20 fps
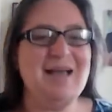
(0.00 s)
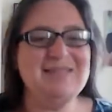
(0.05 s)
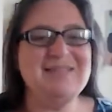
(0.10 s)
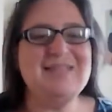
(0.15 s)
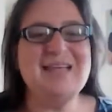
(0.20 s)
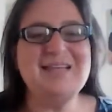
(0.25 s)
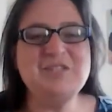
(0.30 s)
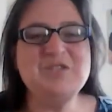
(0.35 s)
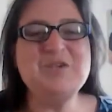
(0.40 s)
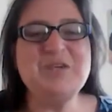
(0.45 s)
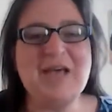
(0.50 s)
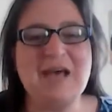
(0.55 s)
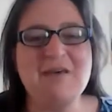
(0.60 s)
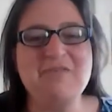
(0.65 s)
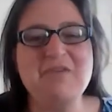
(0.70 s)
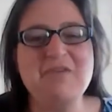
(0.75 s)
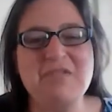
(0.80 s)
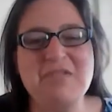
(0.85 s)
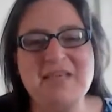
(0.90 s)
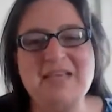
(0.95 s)
tend to
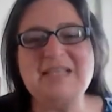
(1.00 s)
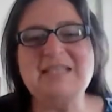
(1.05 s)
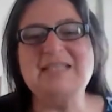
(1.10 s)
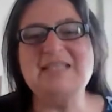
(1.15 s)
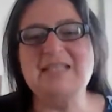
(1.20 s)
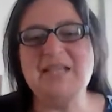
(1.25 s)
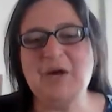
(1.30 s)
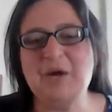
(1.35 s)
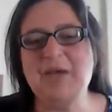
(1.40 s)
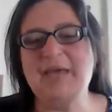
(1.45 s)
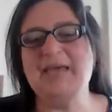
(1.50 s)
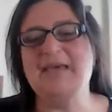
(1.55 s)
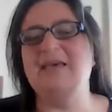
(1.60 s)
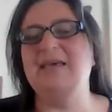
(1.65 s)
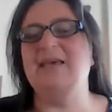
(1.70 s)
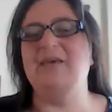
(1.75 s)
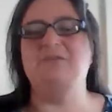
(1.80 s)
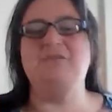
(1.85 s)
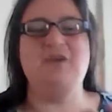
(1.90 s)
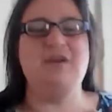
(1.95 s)
cover things like
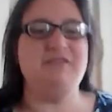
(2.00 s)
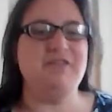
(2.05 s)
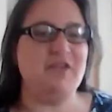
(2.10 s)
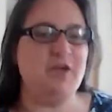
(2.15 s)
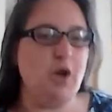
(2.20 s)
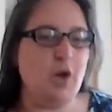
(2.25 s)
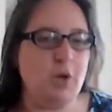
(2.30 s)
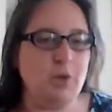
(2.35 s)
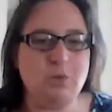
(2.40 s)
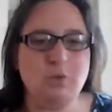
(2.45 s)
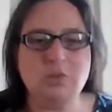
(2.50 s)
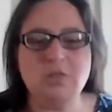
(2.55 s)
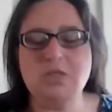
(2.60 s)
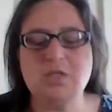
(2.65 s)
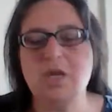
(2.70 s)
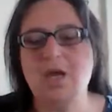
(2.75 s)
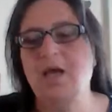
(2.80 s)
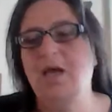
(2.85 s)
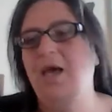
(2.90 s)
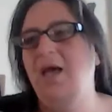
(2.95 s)
if you have a cold,
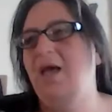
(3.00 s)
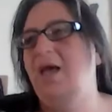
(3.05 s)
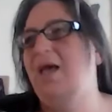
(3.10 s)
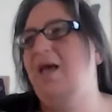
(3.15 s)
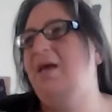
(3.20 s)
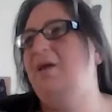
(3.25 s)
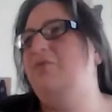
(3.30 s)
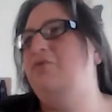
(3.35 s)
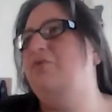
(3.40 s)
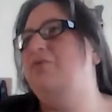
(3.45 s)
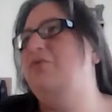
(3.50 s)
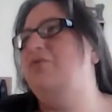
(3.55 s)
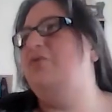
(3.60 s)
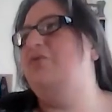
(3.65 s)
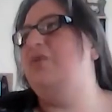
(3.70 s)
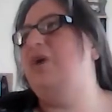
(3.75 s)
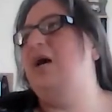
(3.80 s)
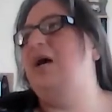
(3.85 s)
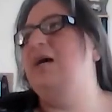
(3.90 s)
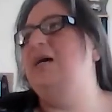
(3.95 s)
if
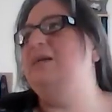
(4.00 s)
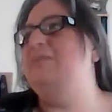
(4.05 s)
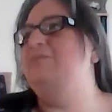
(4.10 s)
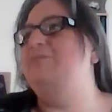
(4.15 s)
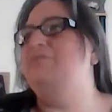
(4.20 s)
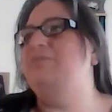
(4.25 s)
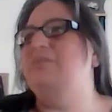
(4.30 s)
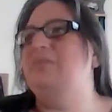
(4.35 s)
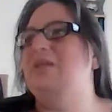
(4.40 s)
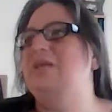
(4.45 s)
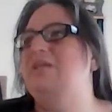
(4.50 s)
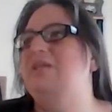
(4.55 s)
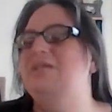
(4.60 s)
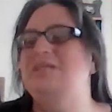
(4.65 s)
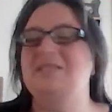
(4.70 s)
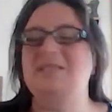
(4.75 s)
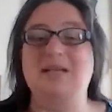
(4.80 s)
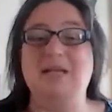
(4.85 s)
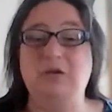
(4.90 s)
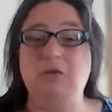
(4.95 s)
you're
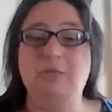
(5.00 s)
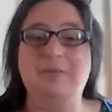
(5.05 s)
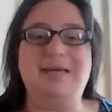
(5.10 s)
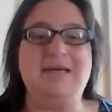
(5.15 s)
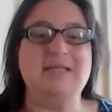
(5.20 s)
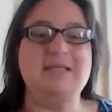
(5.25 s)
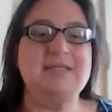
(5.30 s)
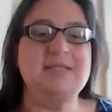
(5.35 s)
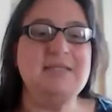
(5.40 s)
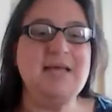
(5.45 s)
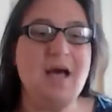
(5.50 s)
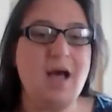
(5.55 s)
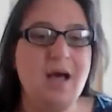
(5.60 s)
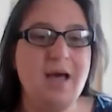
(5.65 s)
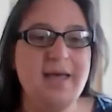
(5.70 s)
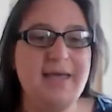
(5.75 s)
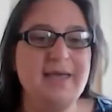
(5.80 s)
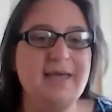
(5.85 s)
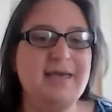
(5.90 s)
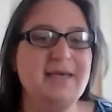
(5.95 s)
just a little bit
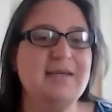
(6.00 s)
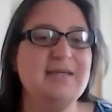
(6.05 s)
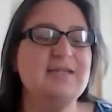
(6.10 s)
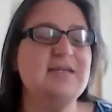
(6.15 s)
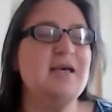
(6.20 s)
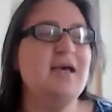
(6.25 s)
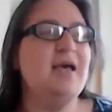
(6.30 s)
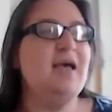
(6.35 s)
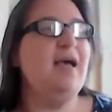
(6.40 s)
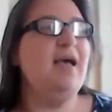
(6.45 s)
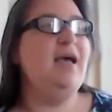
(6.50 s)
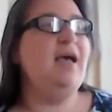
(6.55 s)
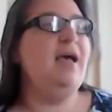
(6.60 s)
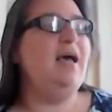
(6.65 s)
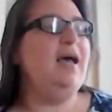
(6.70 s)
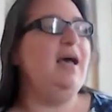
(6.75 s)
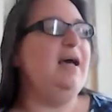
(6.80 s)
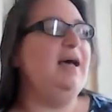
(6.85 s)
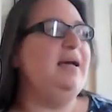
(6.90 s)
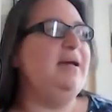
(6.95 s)
tired.
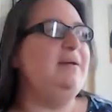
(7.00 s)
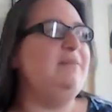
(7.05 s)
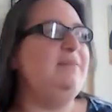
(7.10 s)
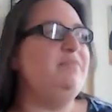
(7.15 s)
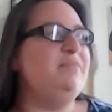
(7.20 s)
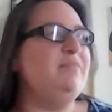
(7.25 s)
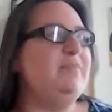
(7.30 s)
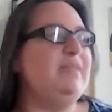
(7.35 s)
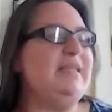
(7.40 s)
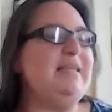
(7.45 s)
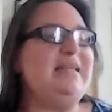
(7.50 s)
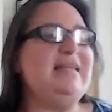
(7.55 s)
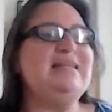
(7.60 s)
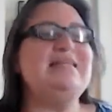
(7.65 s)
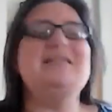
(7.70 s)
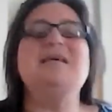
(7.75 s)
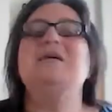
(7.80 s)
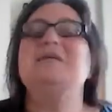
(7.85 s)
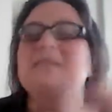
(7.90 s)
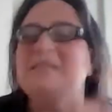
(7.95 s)

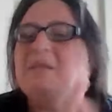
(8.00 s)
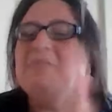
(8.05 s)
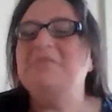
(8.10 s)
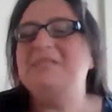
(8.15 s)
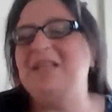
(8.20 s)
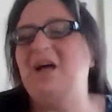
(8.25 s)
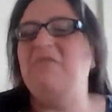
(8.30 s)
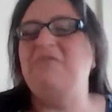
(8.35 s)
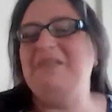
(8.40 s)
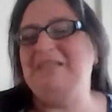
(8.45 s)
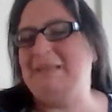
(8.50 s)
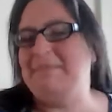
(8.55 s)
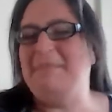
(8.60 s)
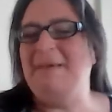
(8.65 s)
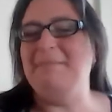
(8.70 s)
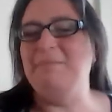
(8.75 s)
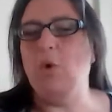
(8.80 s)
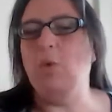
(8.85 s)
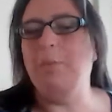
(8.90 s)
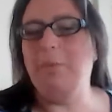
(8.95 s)
There's some stuff is a
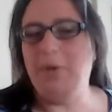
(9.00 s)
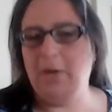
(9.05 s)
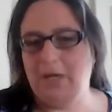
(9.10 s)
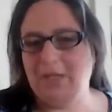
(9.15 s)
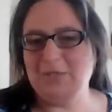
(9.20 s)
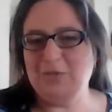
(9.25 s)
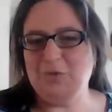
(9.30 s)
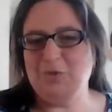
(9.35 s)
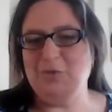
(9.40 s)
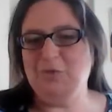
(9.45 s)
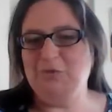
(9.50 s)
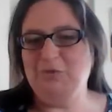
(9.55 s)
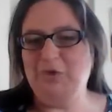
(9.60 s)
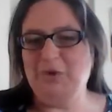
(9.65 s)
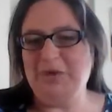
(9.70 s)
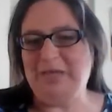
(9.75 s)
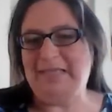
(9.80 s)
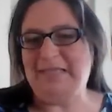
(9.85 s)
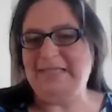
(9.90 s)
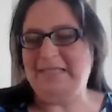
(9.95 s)
bit more personal.
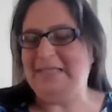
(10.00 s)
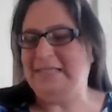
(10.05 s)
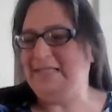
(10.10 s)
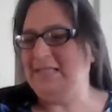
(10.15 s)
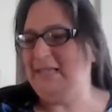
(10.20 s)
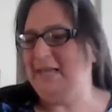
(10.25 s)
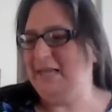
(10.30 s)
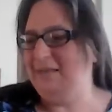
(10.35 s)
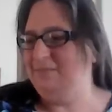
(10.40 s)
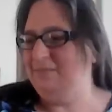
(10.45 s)
For instance,